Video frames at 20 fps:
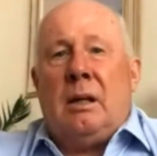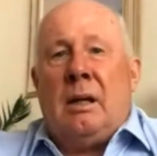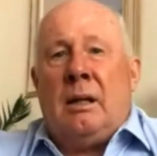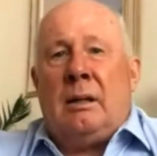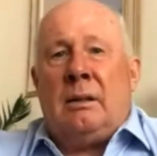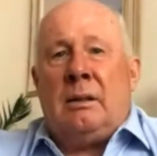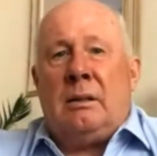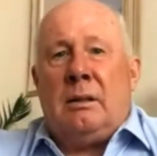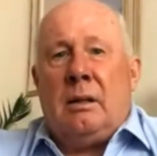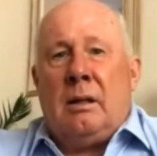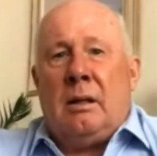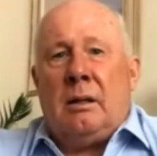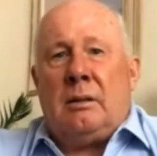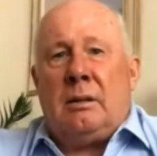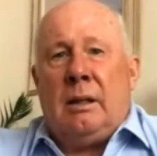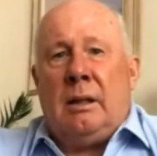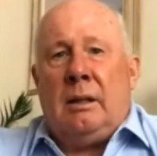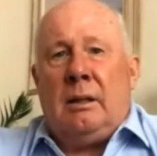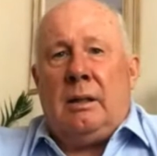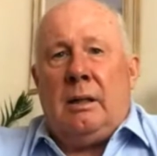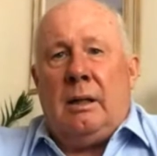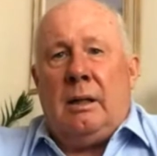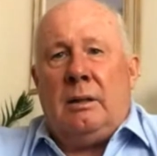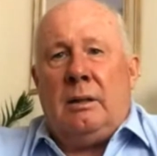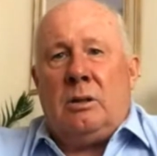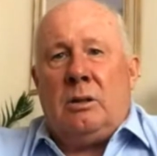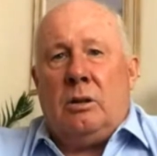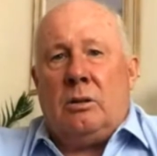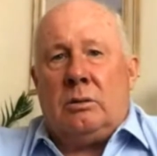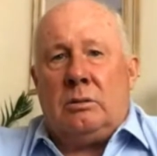and I think
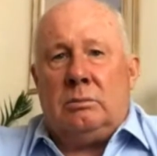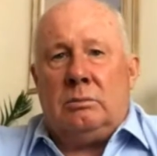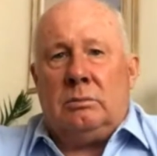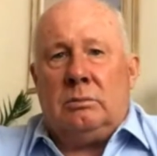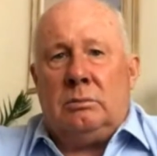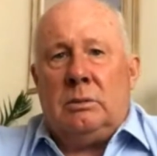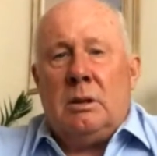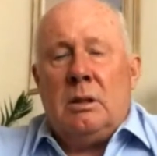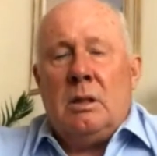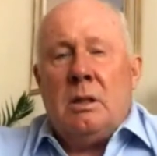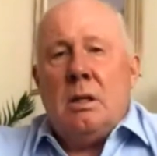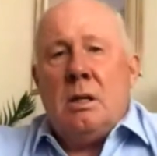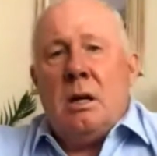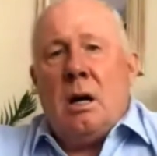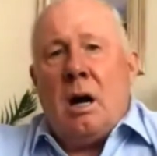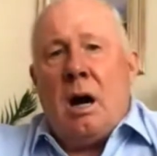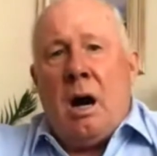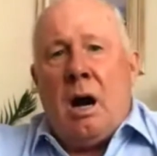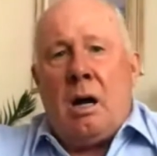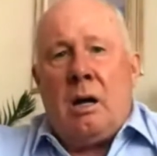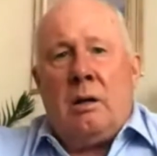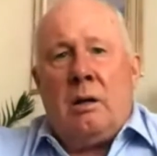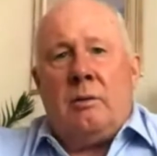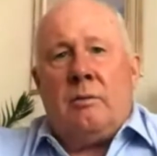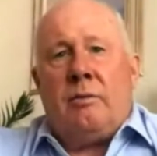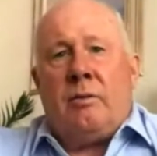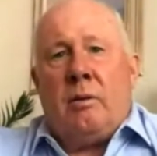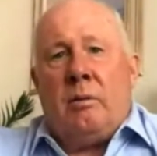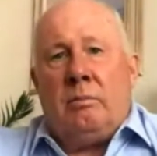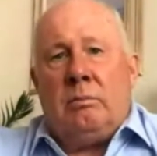he took
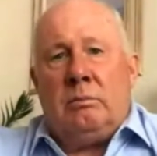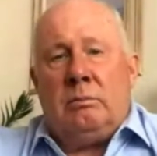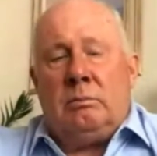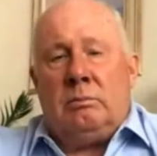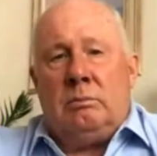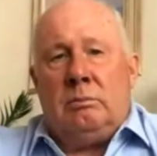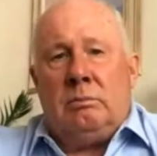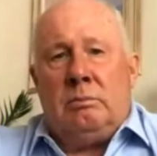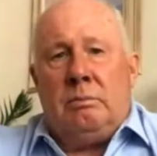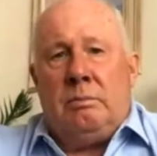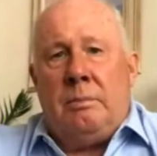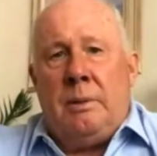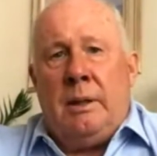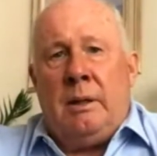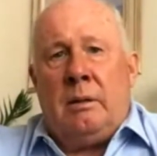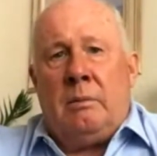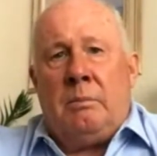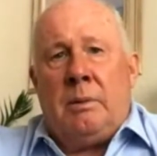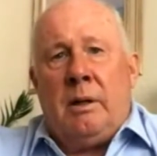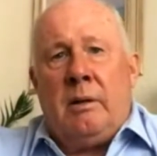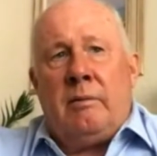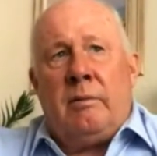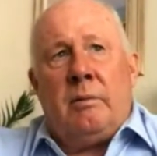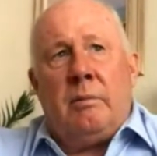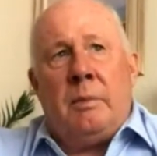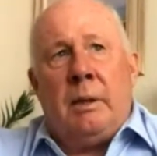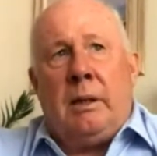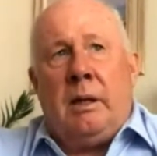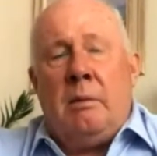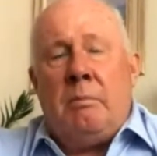Ireland from being a bit of a
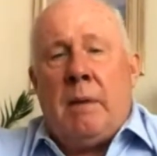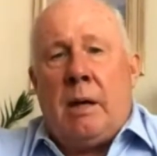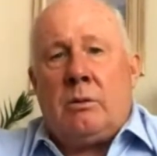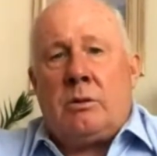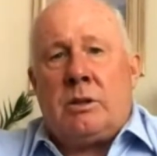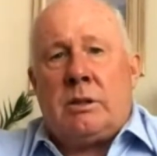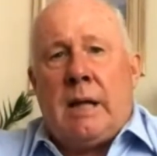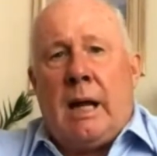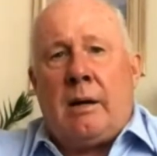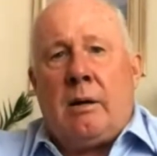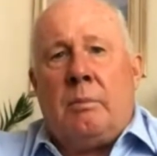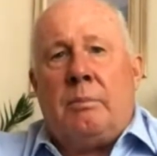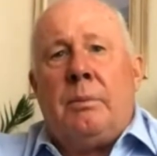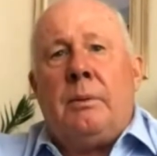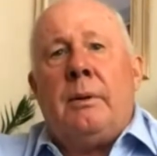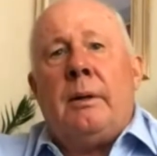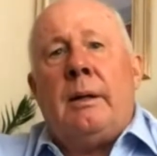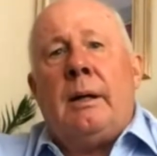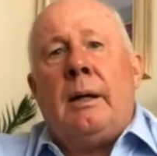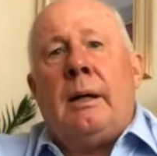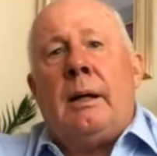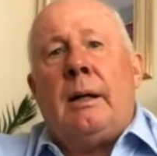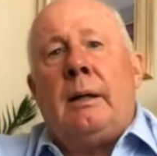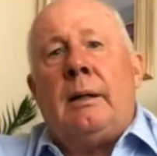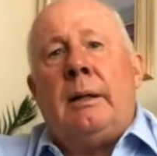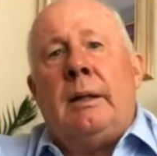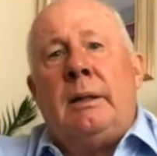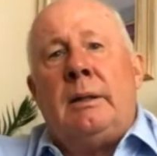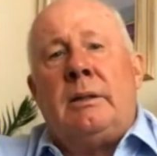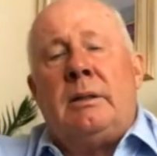Mickey Mouse setup
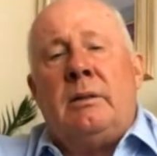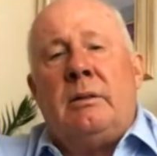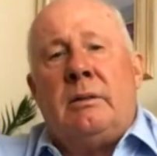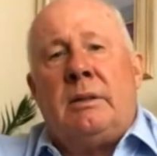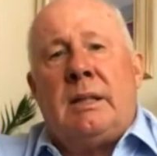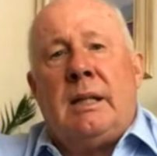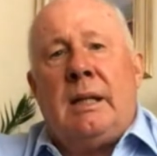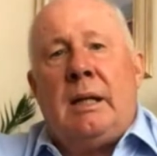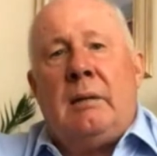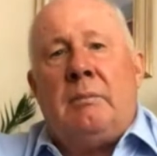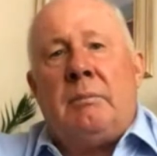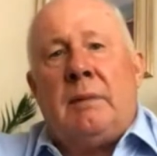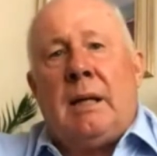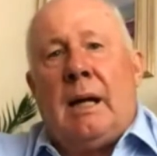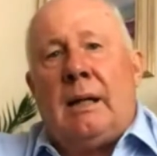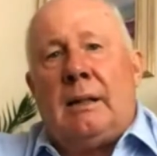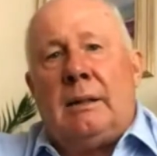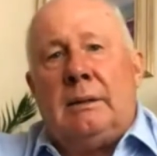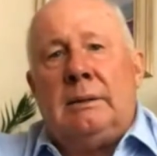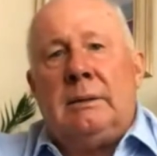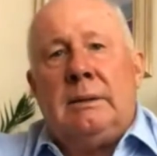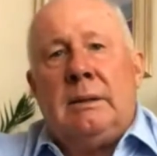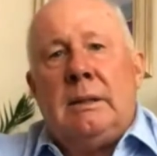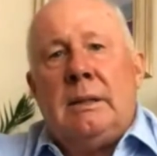into a team that